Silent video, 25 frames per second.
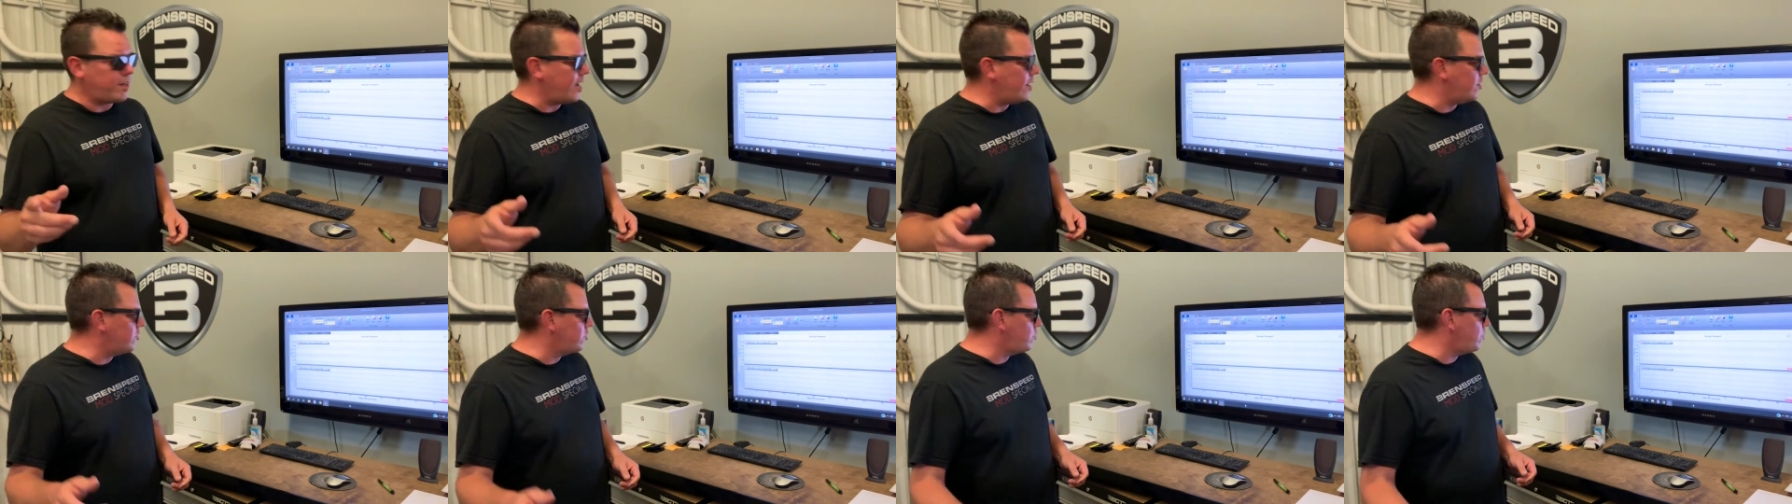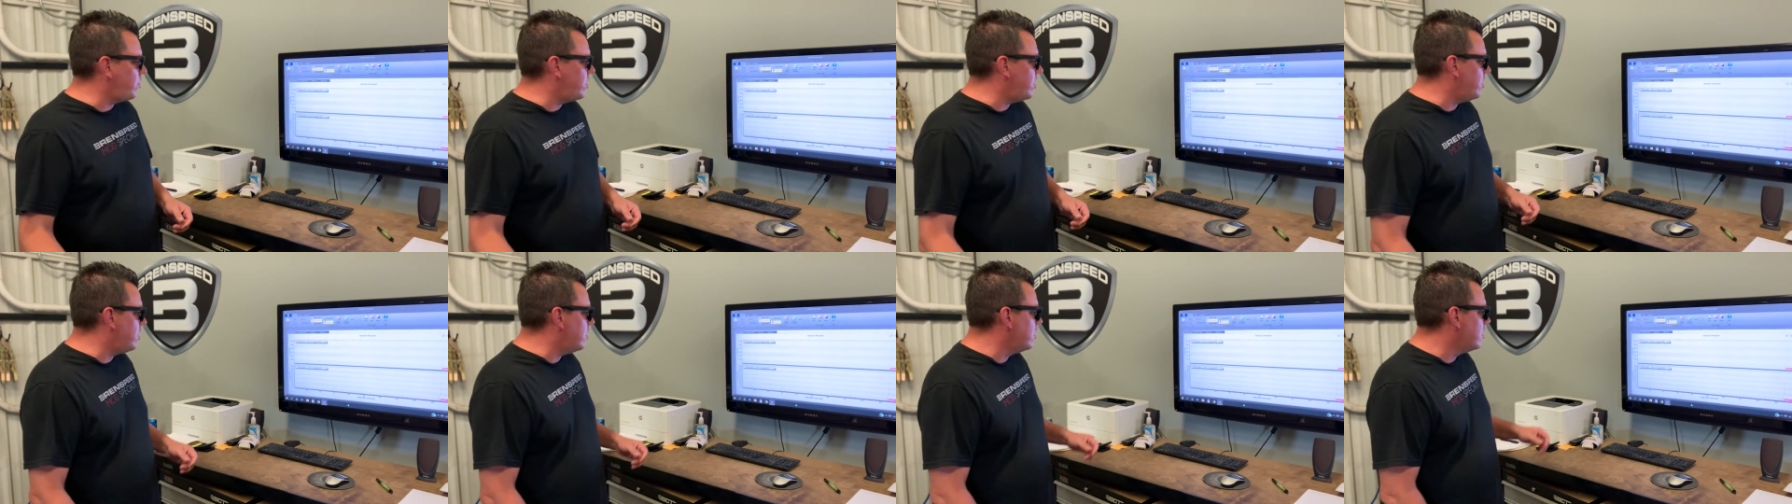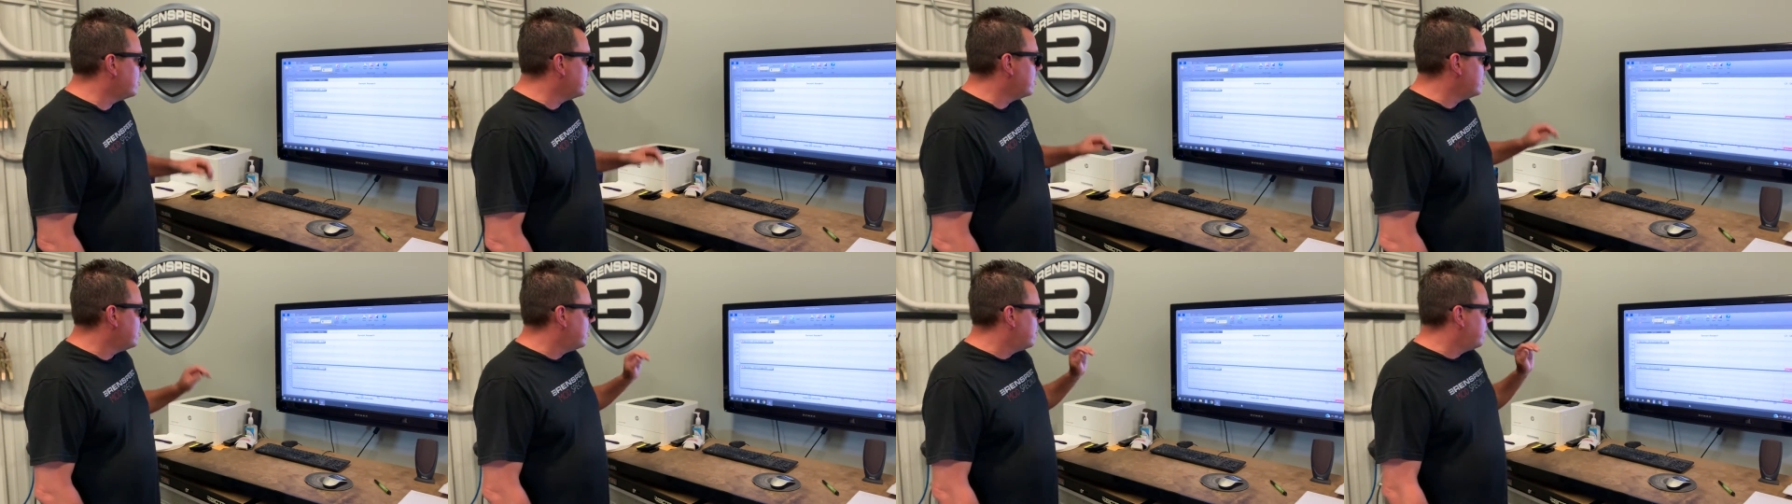that as
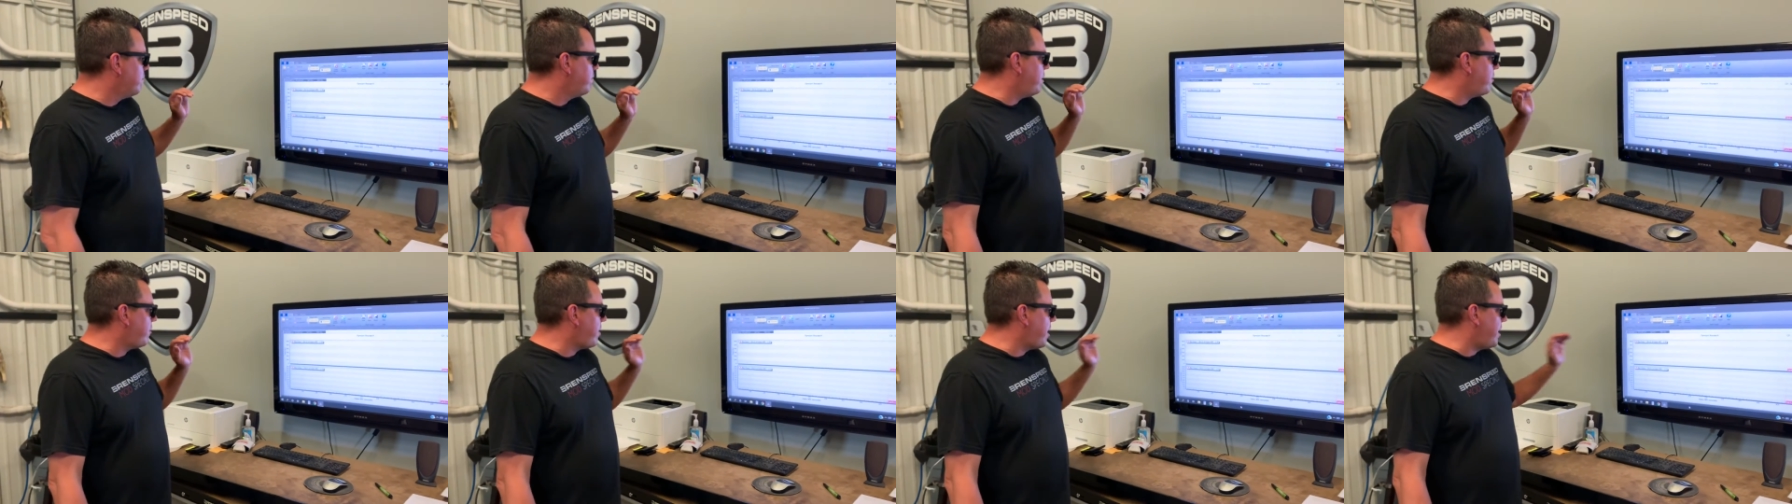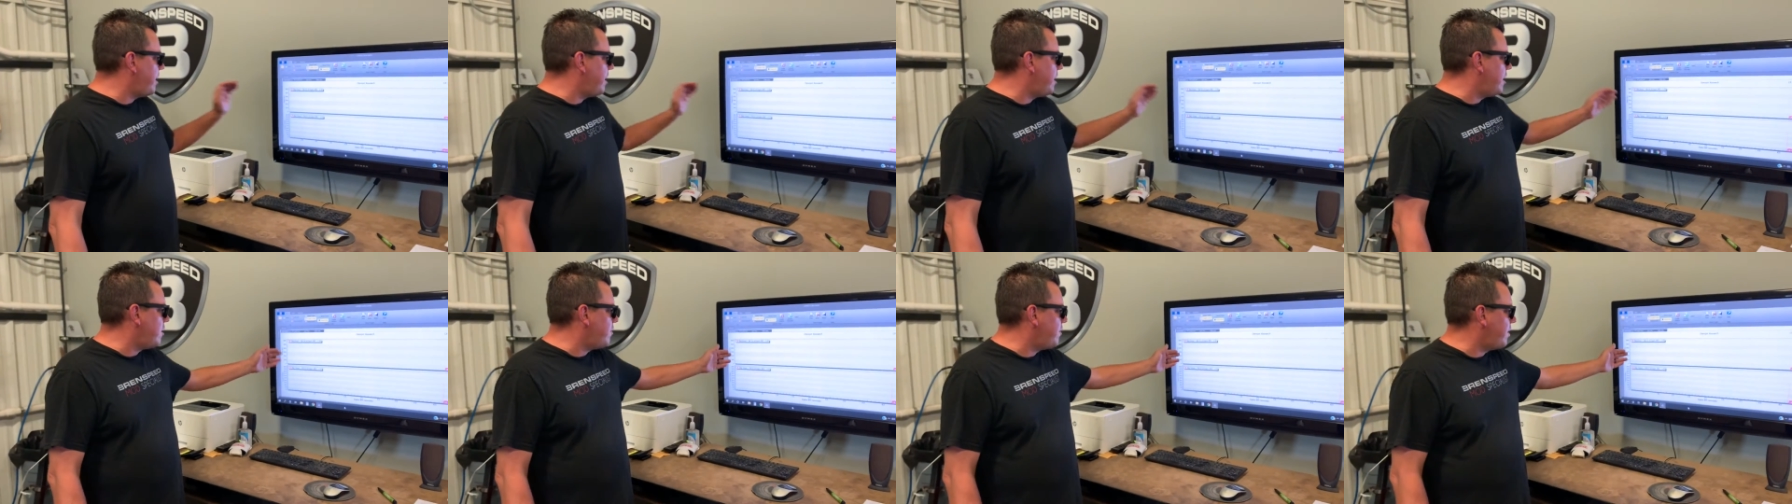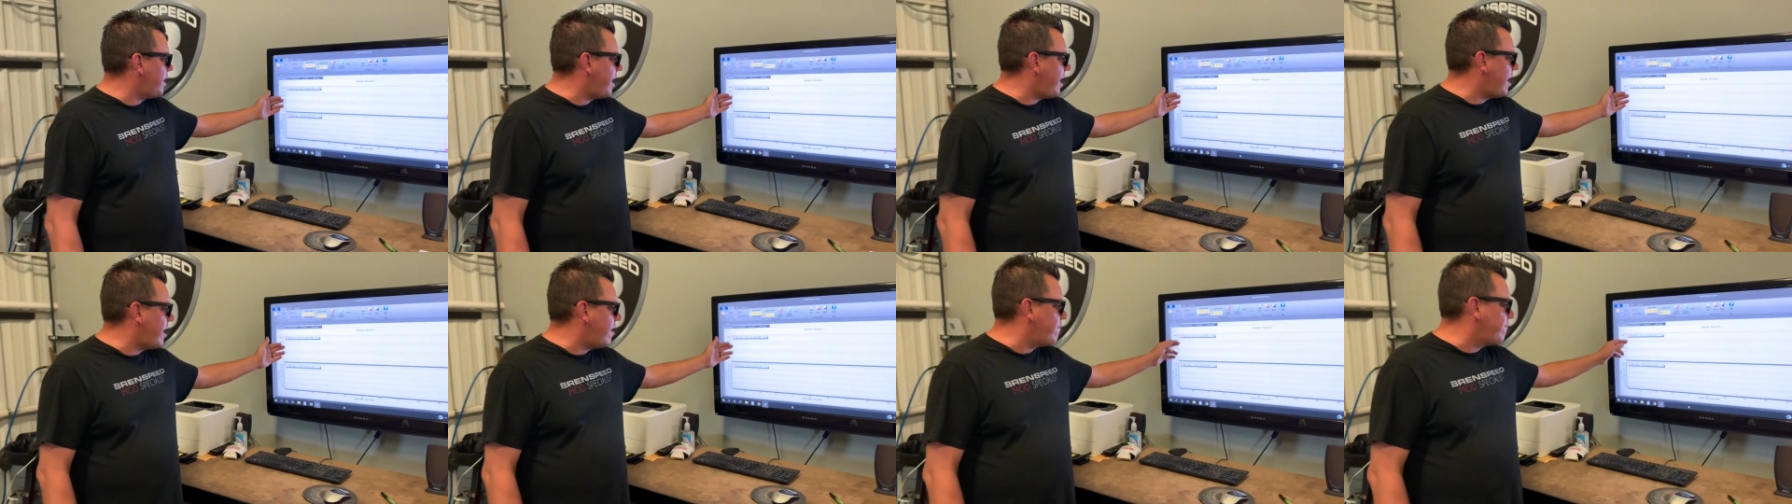well. But right here
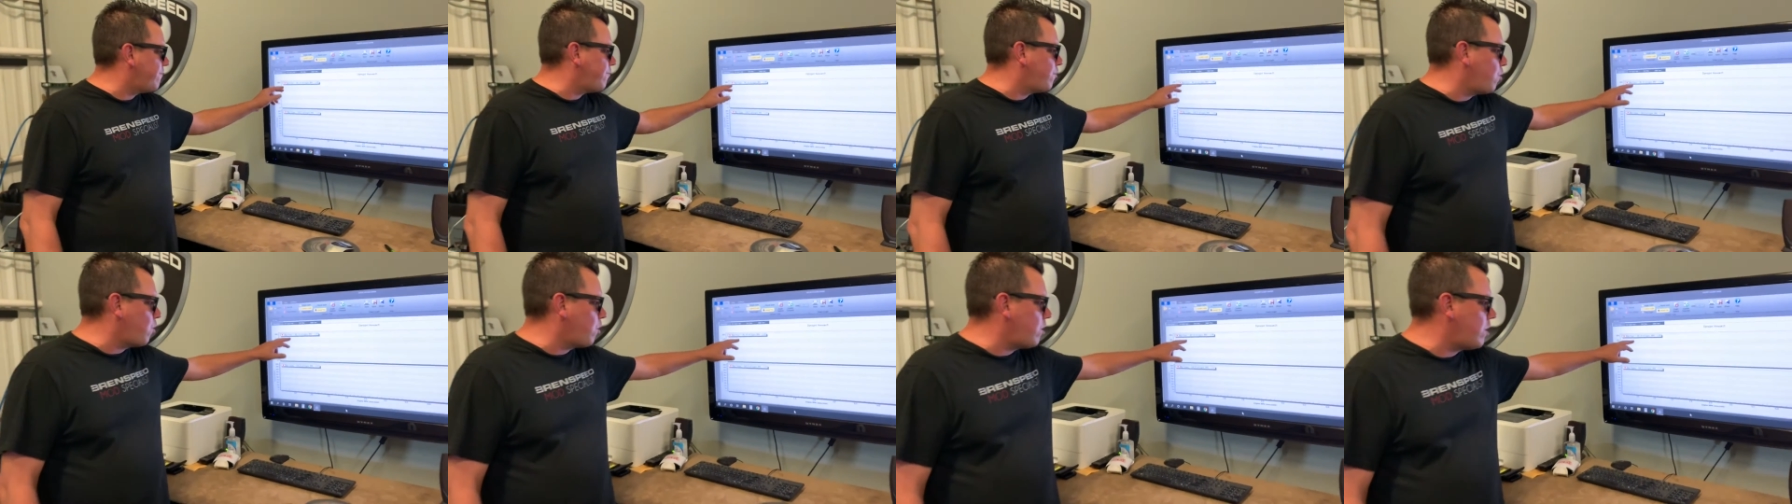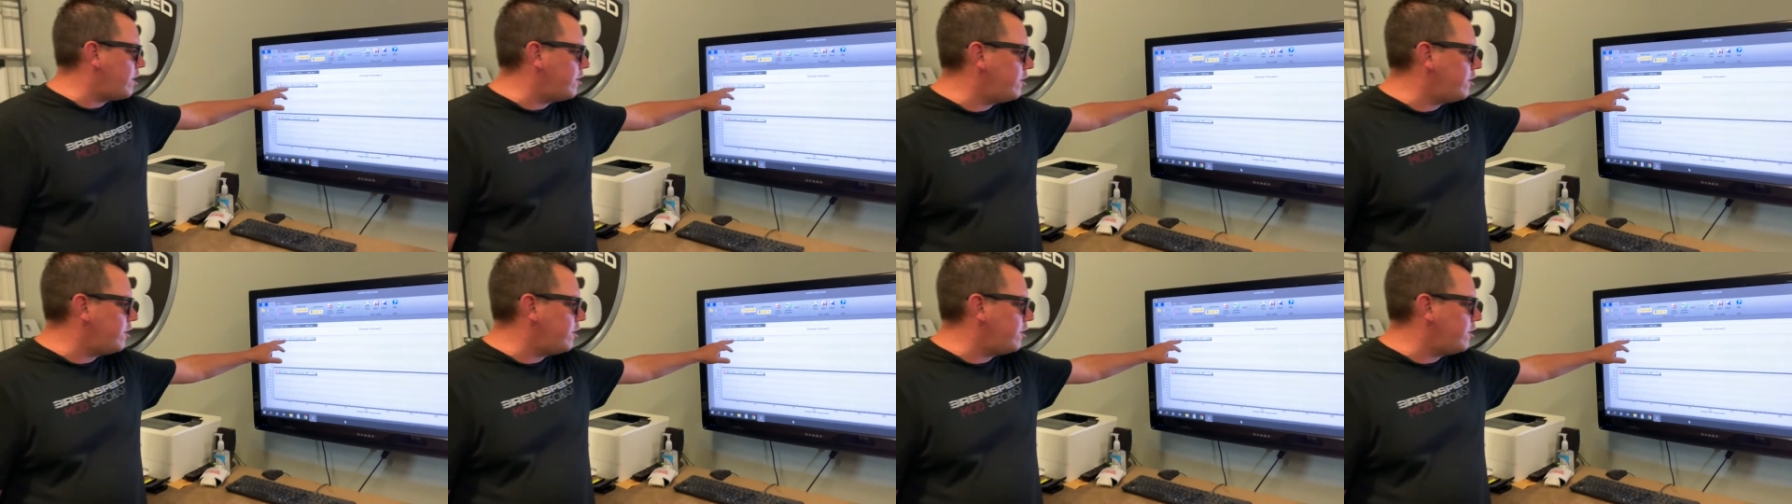we have four